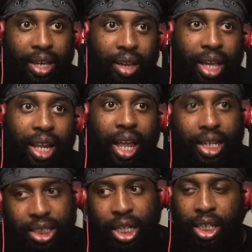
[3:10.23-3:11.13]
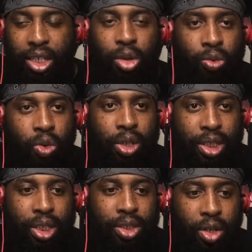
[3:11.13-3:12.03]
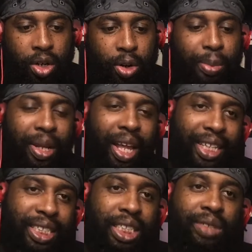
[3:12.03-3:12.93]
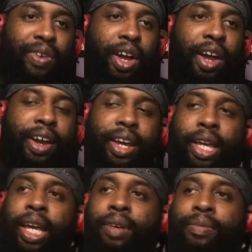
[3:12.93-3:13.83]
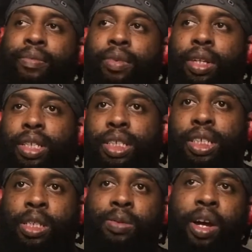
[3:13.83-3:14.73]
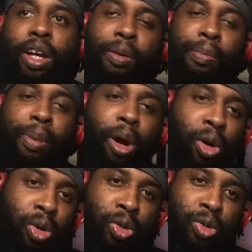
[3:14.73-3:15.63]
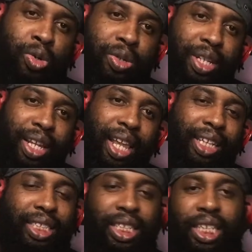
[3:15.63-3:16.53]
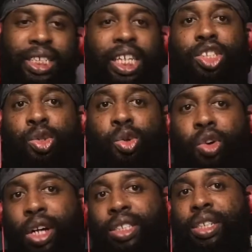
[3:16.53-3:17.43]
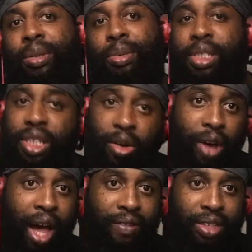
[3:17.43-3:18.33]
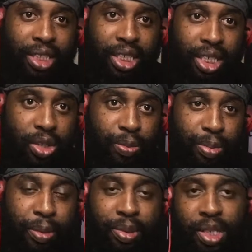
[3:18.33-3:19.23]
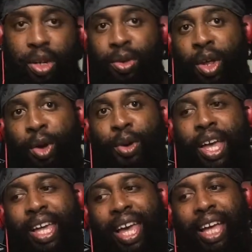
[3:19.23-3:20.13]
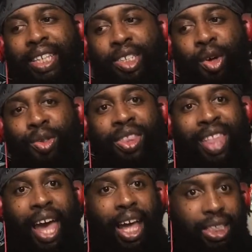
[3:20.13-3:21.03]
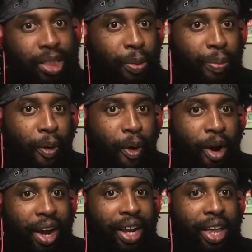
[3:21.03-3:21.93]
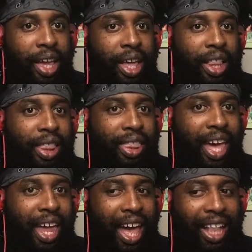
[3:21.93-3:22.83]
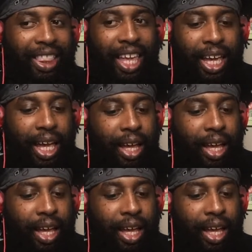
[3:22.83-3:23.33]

And like she like you know, of course she'll turn up, but like she's very she's very composed and like she doesn't get too crazy because uh, obviously these are people she don't know. And so that's the part that I think